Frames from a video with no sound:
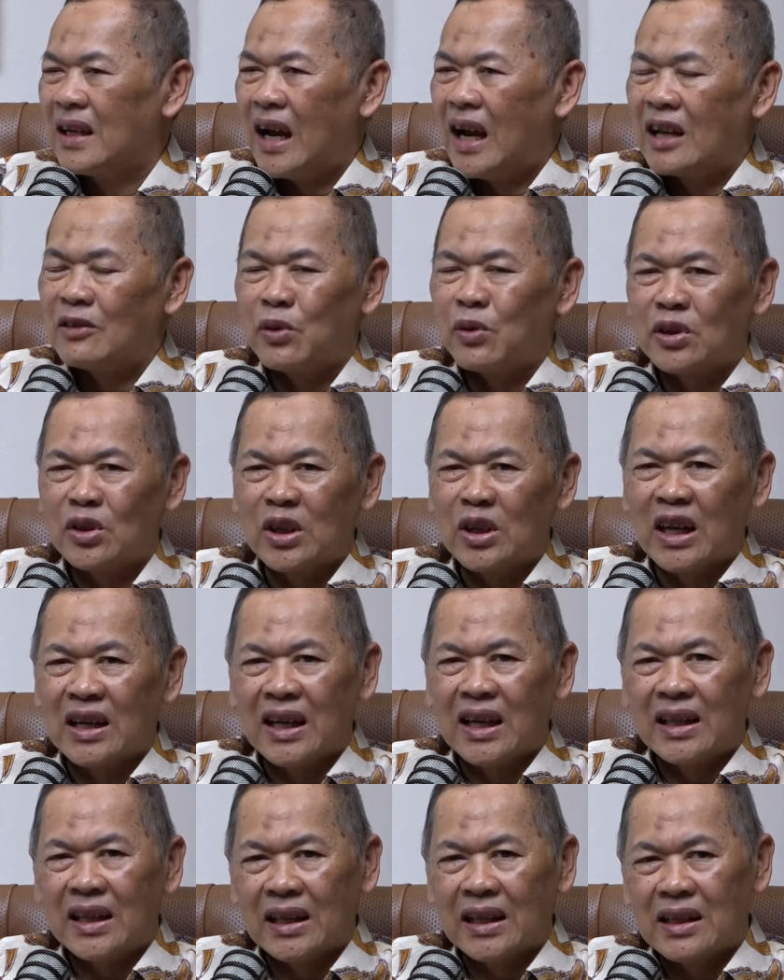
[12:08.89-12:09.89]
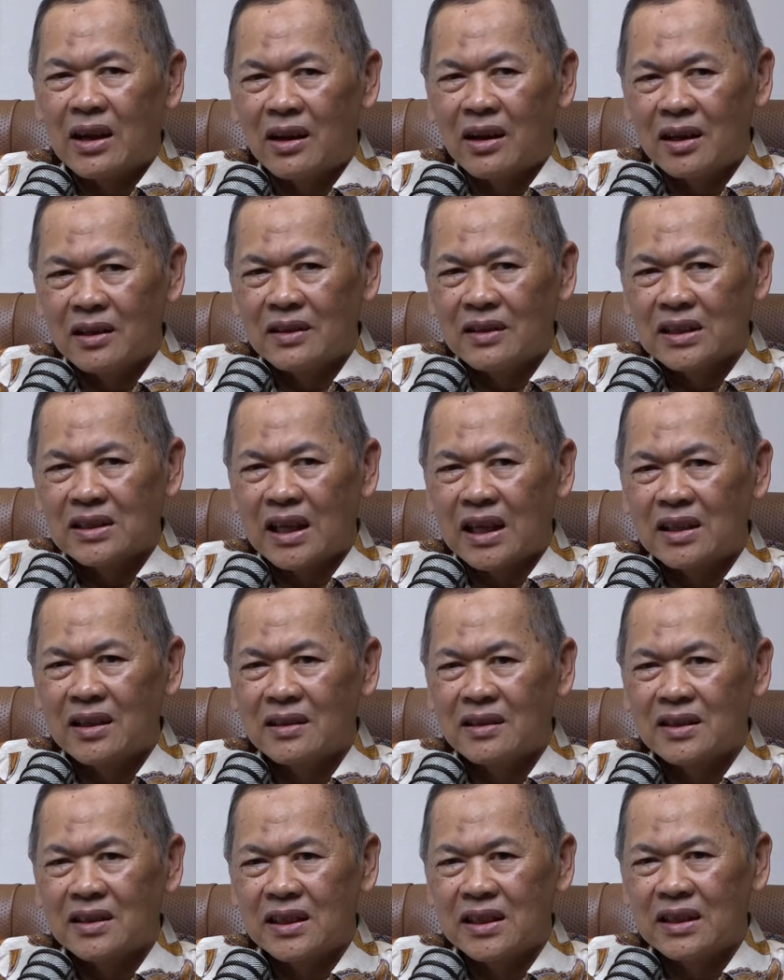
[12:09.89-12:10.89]
Unfortunately, that all of this
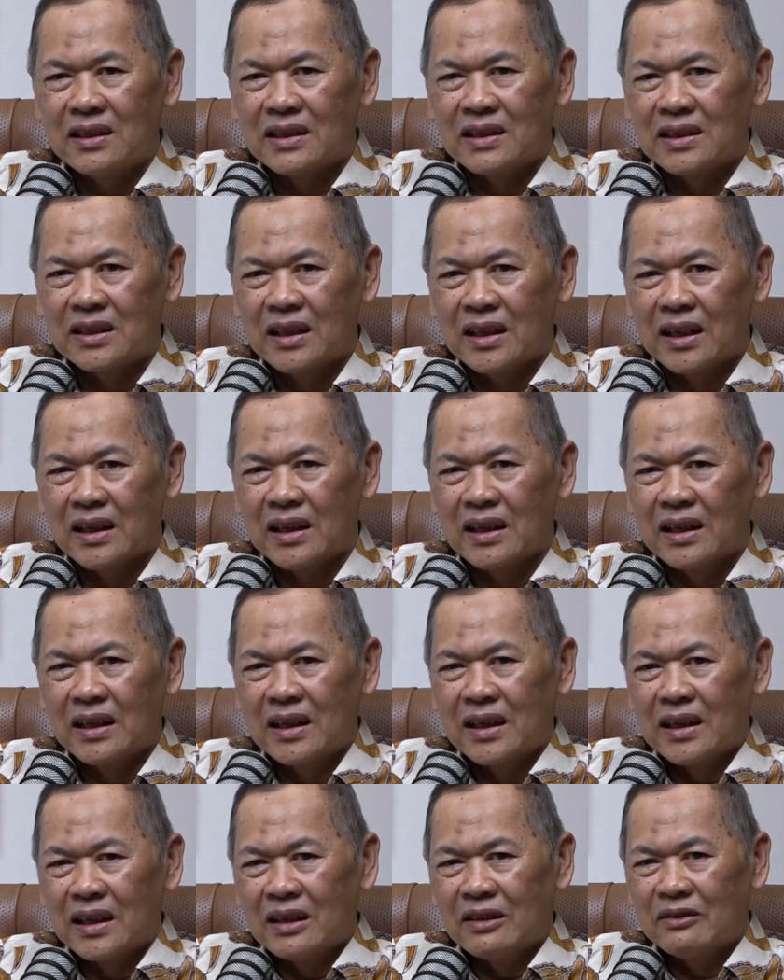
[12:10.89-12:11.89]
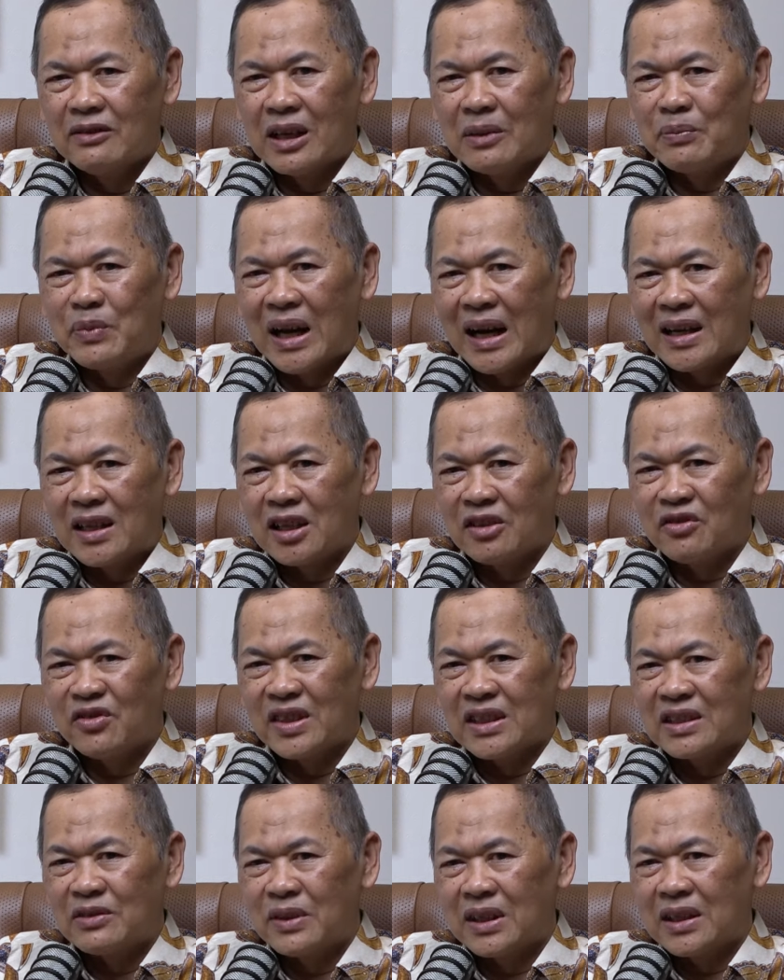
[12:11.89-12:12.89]
technology is will be
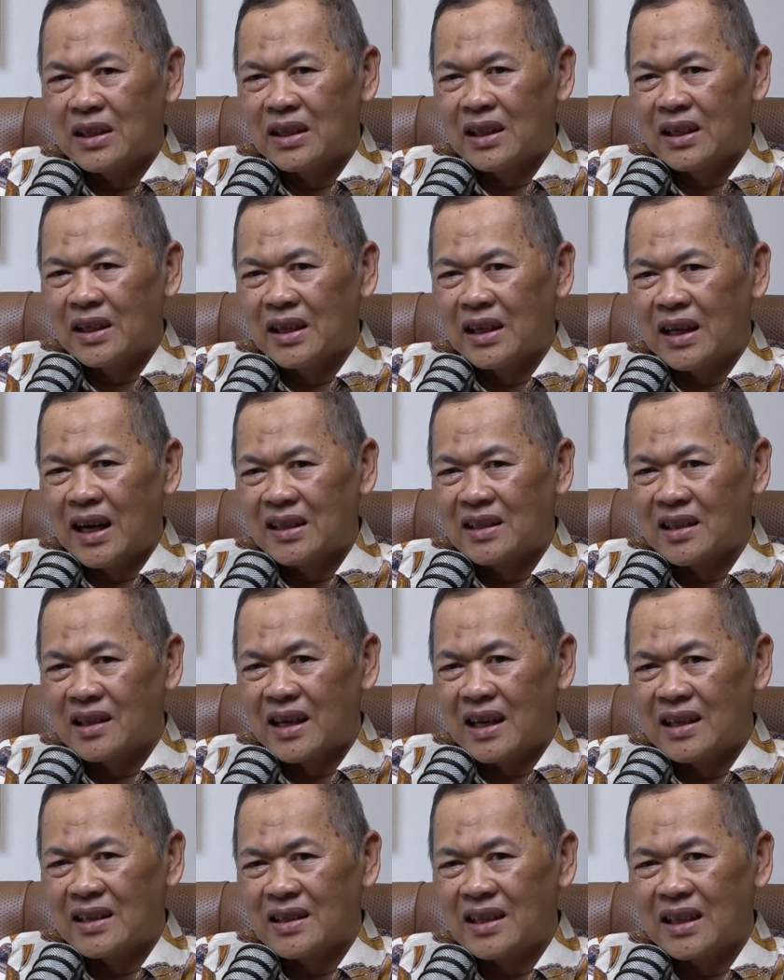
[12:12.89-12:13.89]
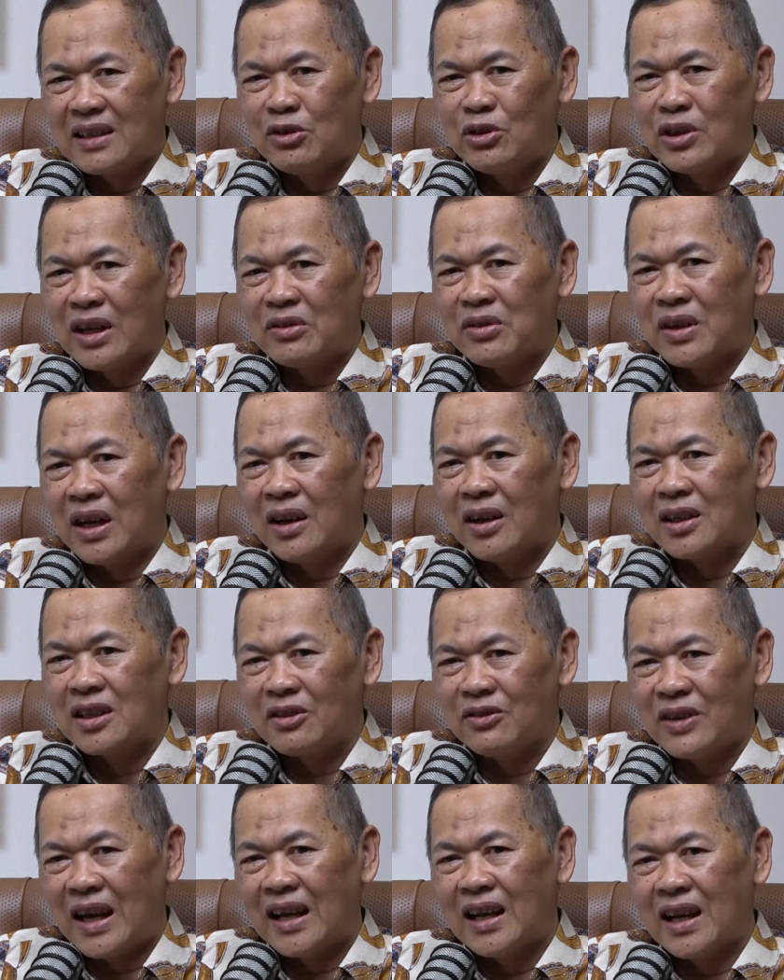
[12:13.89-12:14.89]
adopted with the other country. We have a lot
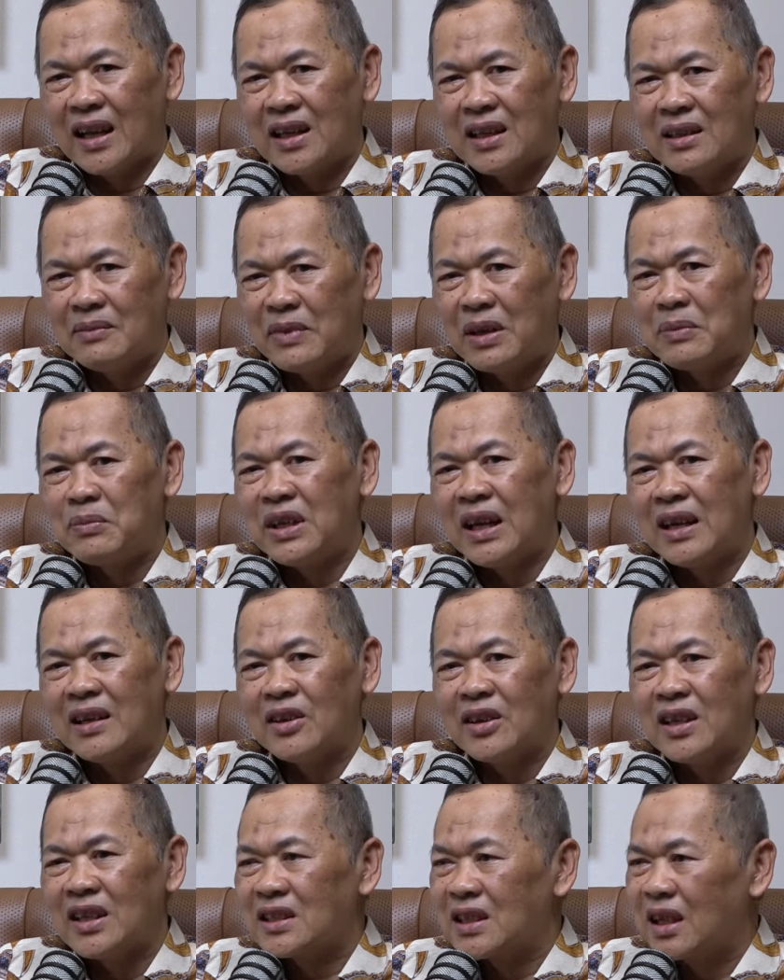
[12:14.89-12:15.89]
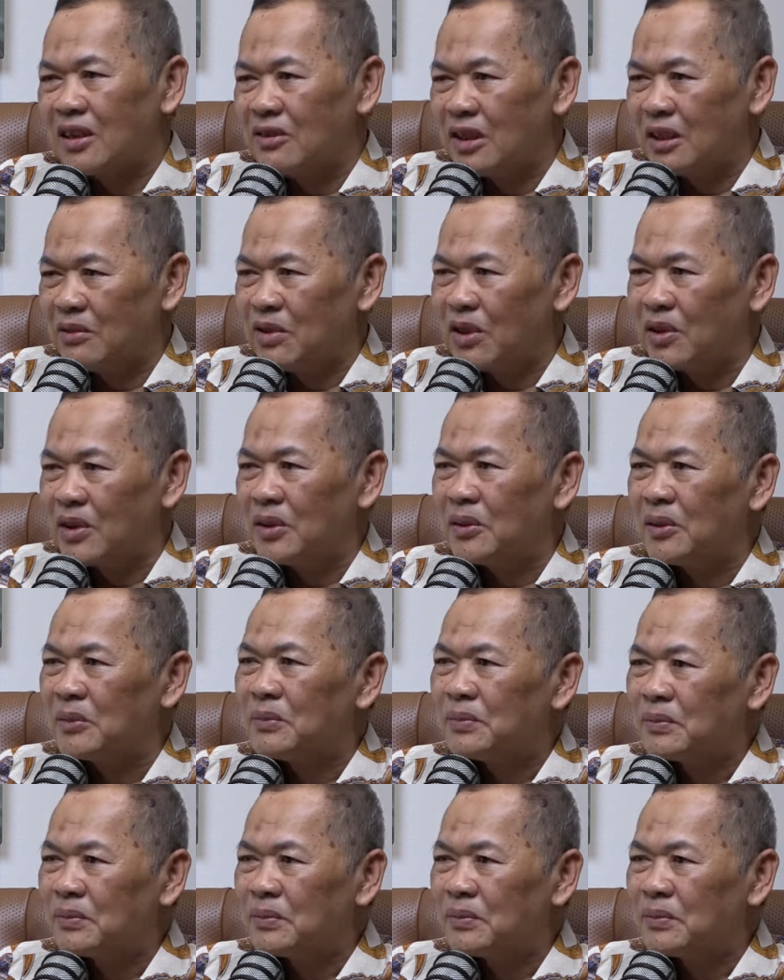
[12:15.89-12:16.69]
of island. Maybe Indonesia will follow.